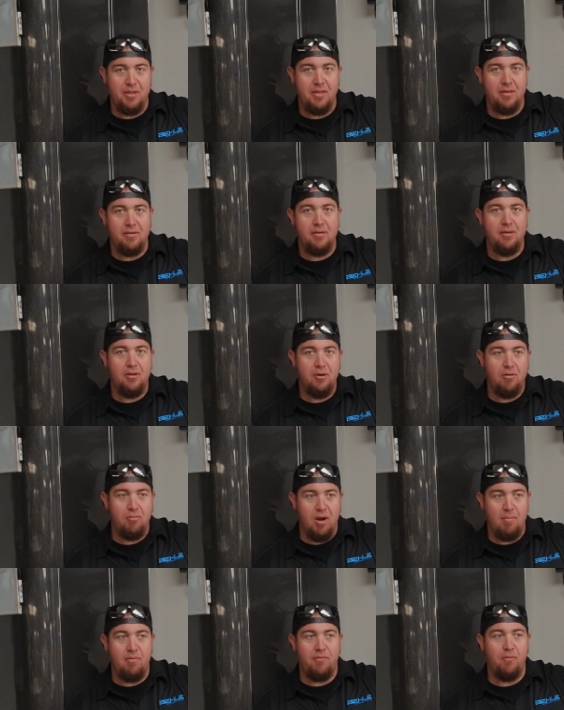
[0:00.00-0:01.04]
in
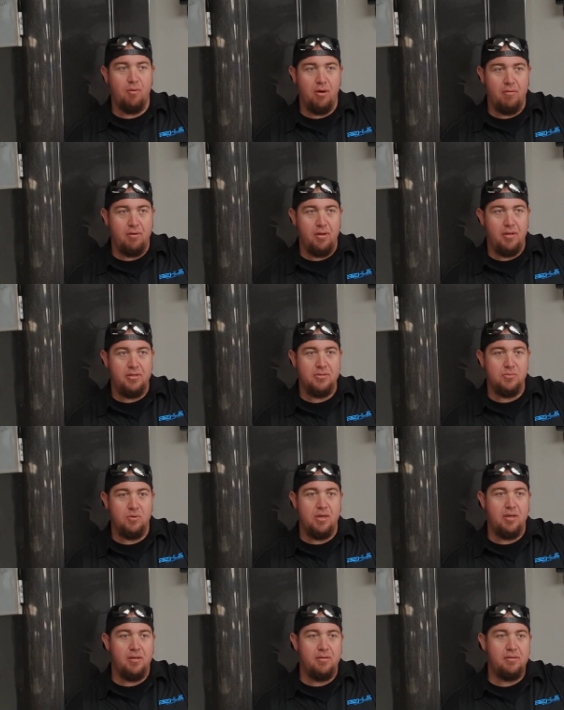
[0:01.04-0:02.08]
right before I run as
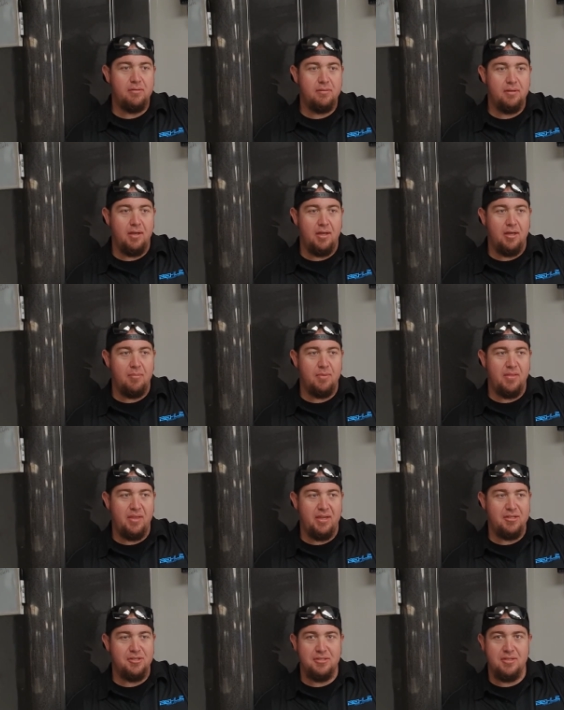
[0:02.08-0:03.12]
well. I
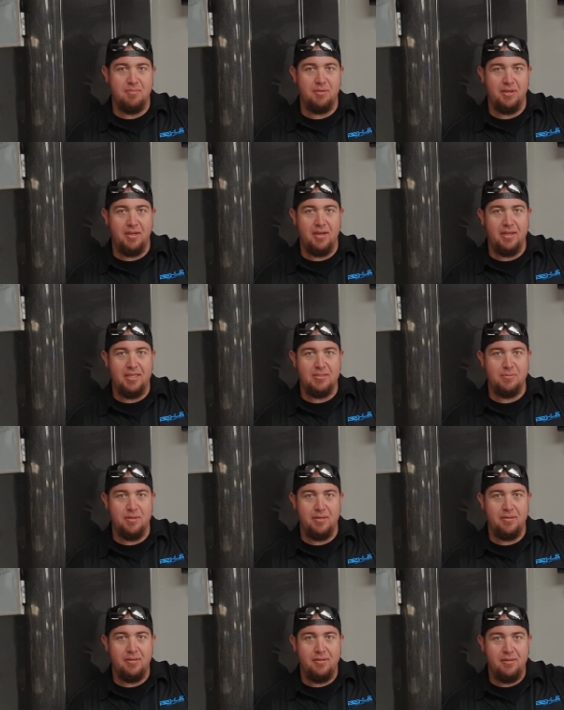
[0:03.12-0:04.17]
think it's just something that kind of gets me
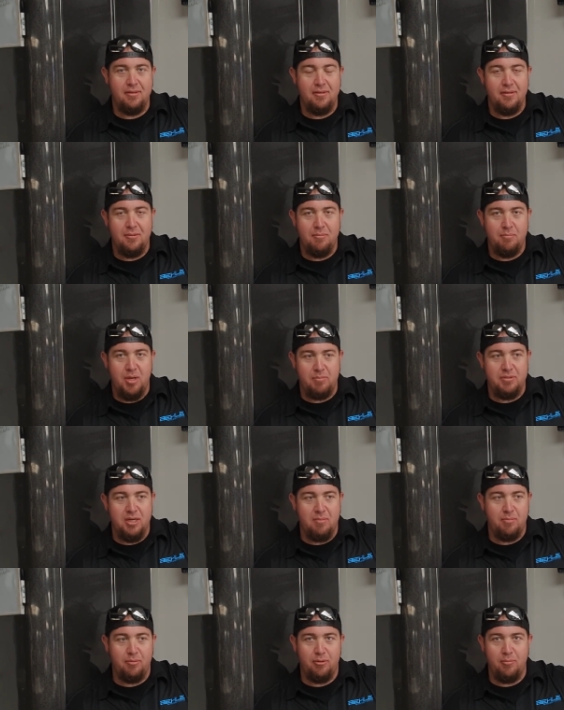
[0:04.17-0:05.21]
pumped
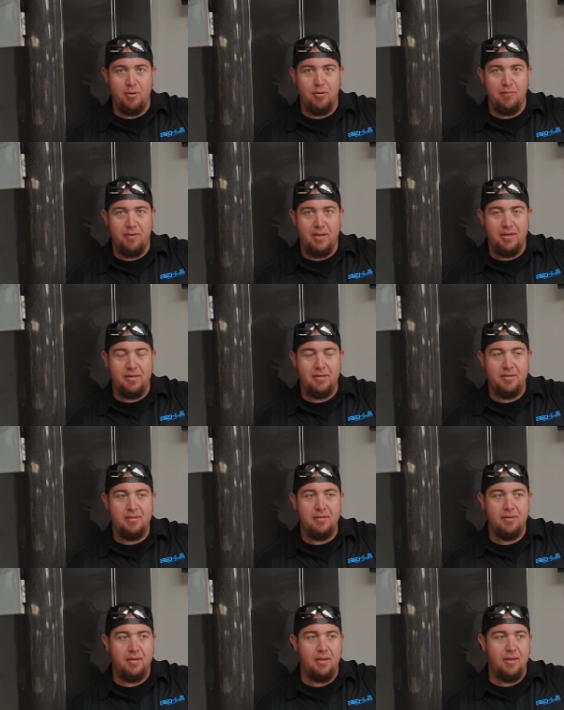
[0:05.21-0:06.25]
up, a little motivated.
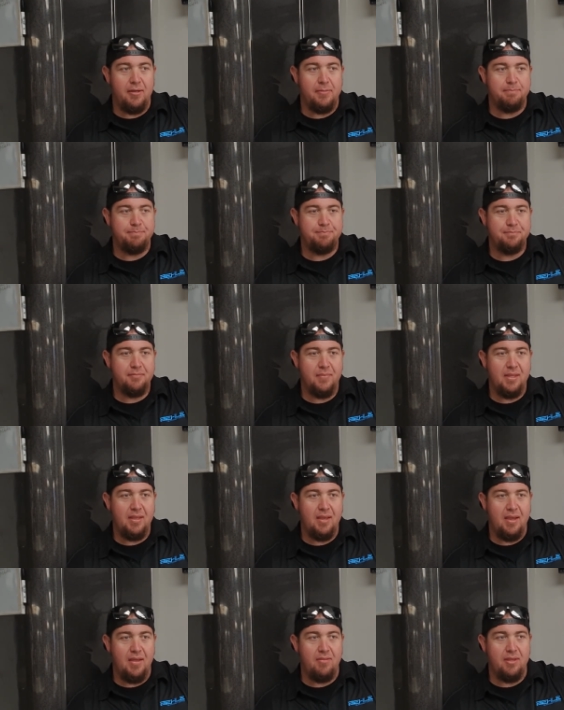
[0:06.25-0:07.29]

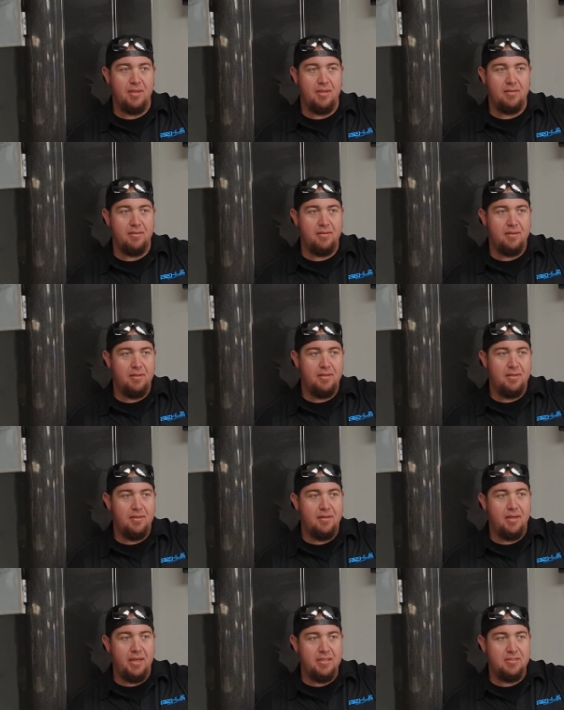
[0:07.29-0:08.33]
And then
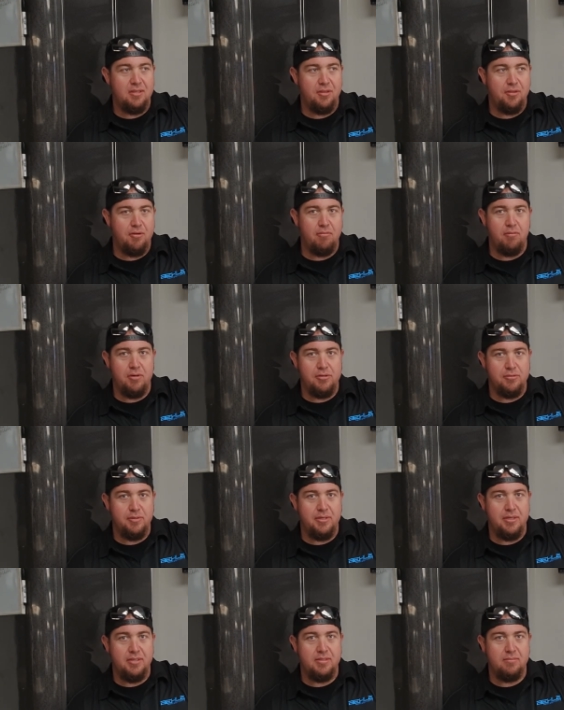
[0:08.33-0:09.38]
I guess the third ritual
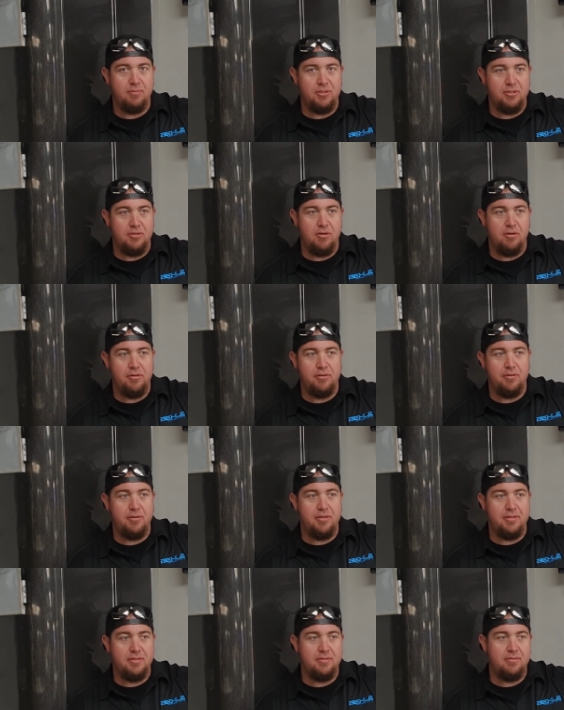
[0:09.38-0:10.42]
is we started doing
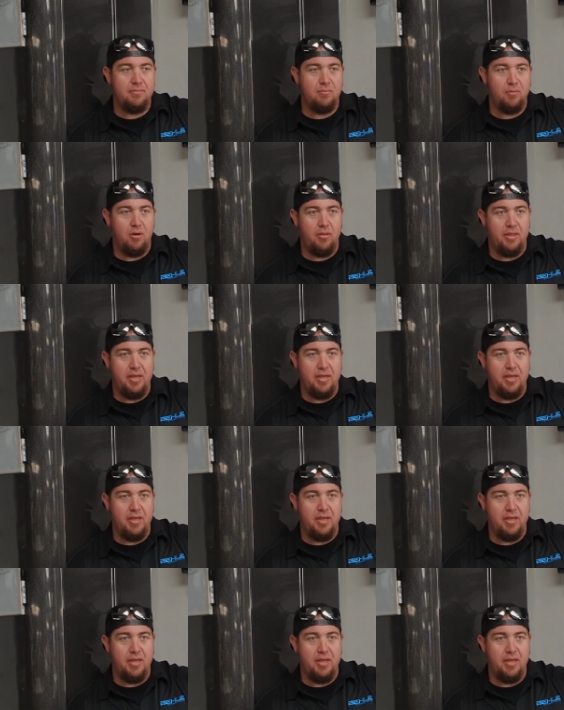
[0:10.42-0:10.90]
it is on the